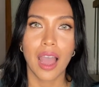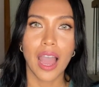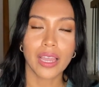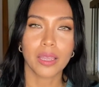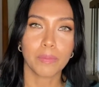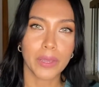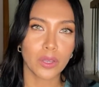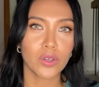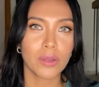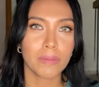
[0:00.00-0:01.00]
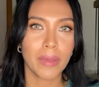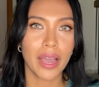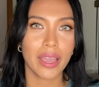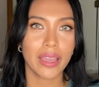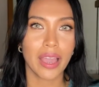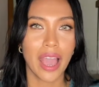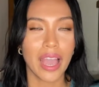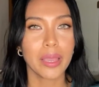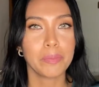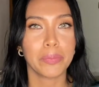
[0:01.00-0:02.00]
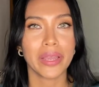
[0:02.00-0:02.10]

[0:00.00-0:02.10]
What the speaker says: I could picture in my head.